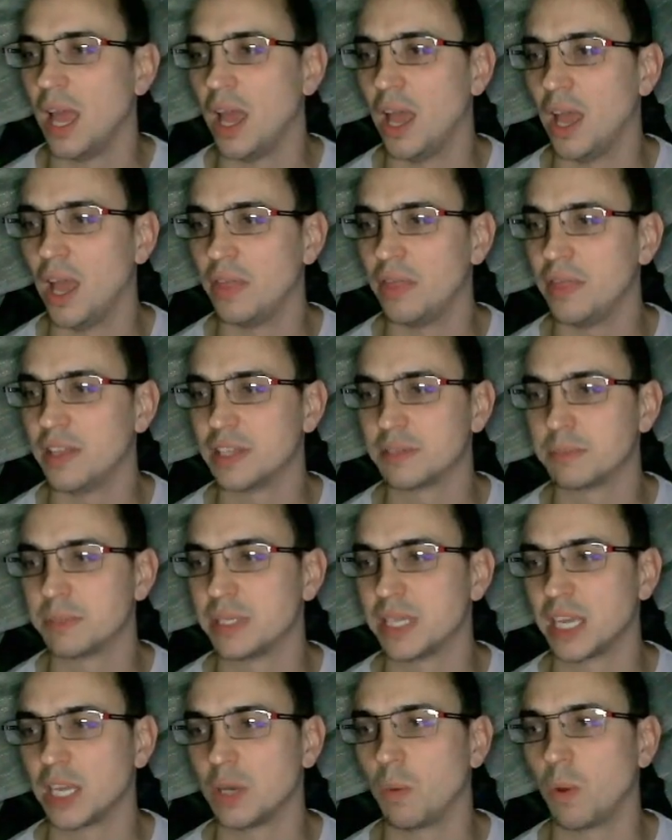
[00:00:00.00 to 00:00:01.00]
this particular
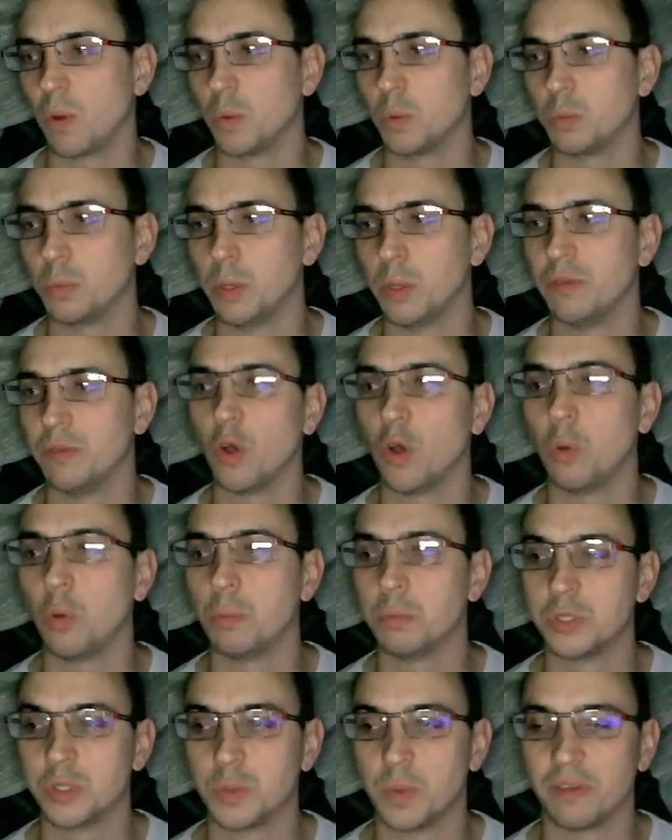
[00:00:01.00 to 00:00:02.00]
one will move up
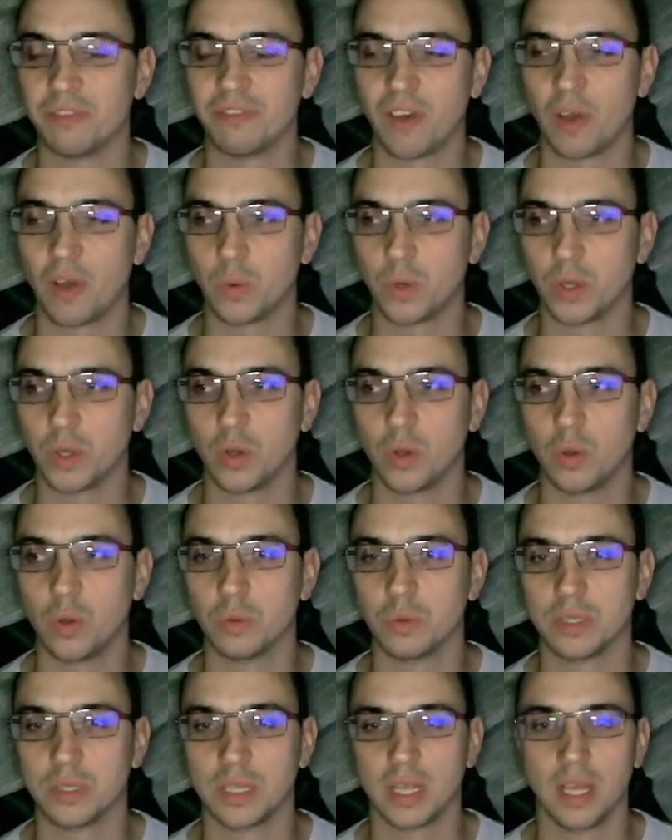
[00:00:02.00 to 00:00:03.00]
to a folder called
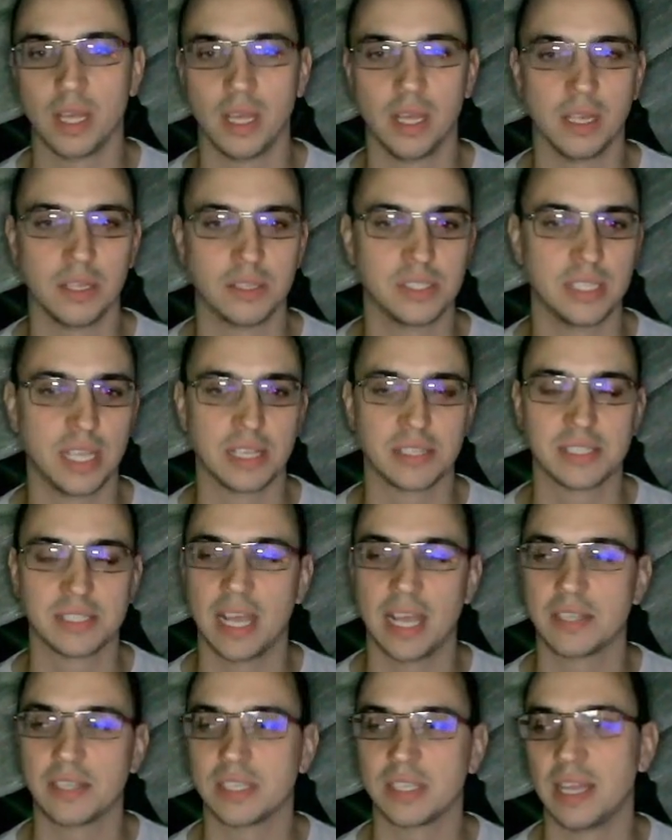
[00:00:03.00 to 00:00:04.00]
CSS
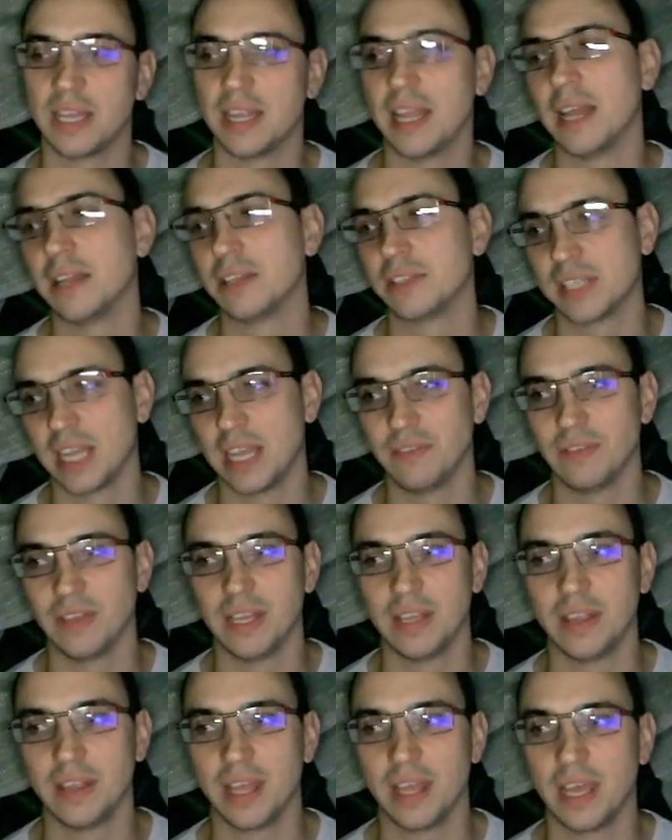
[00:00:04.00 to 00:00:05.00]
and then save it in
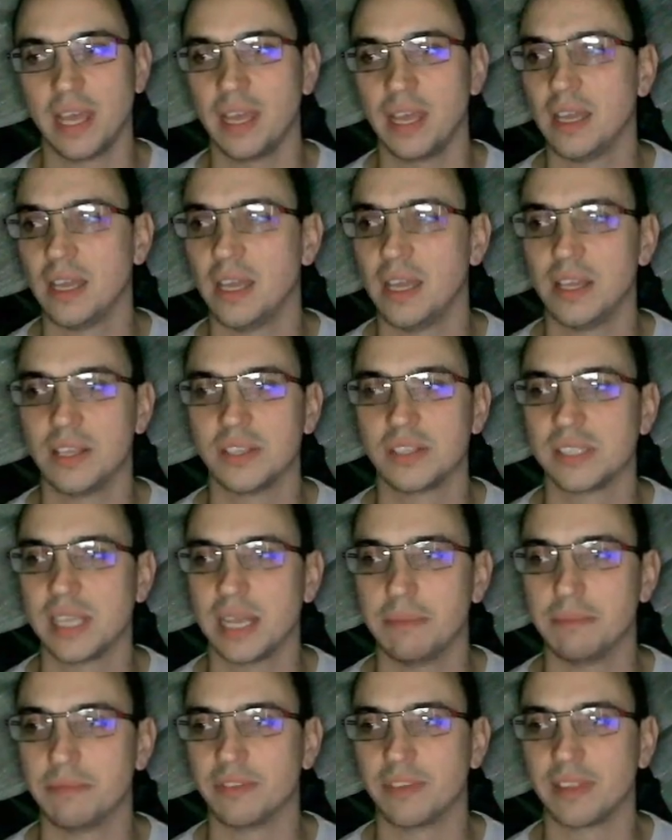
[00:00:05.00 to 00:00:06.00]
there. Same
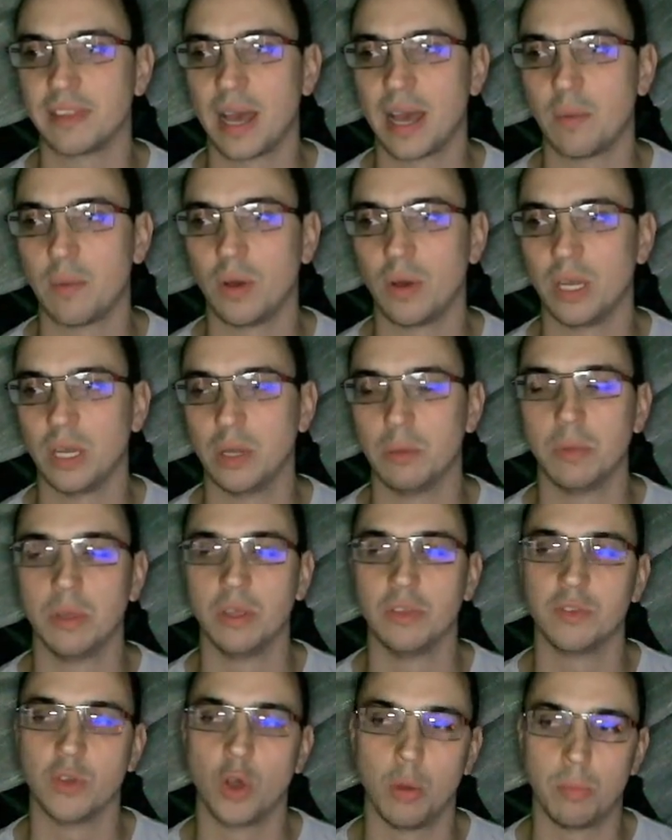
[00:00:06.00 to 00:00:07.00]
for that one, it'll move
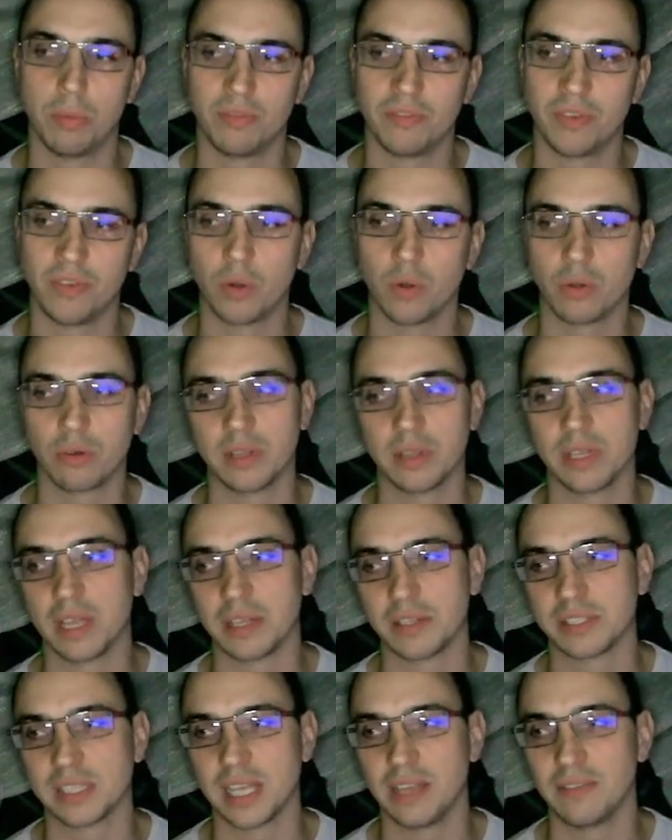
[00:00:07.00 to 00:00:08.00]
up a folder and then
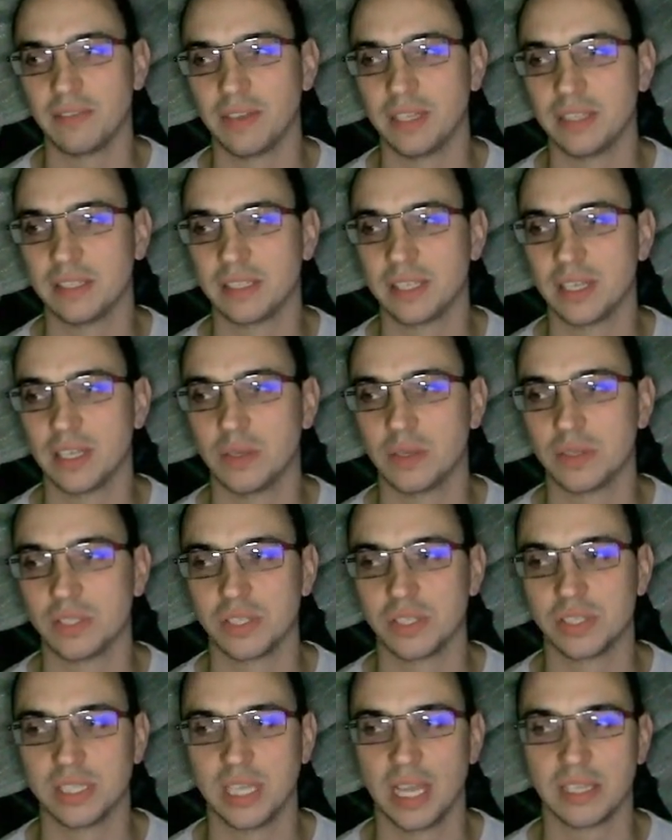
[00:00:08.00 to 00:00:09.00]
save it into
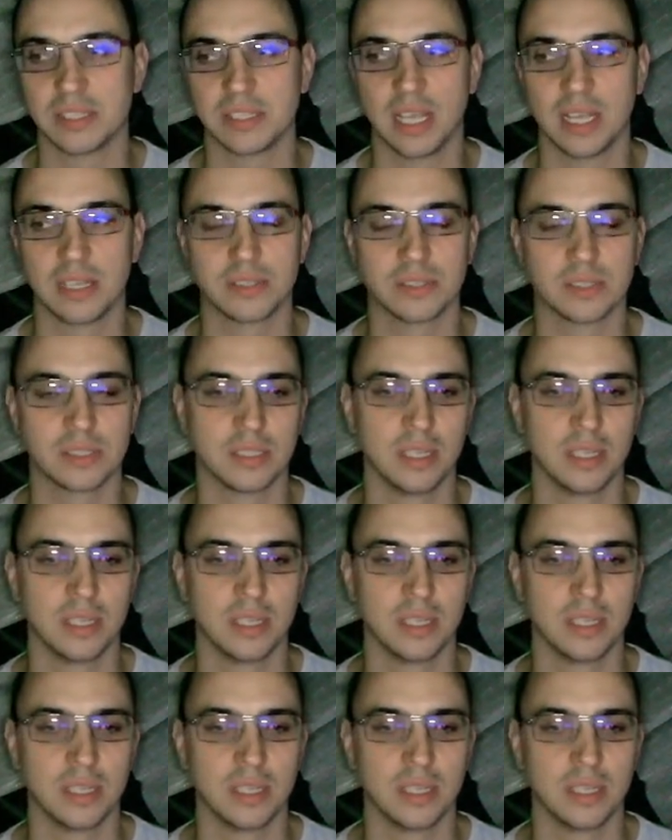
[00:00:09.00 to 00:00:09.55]
CSS.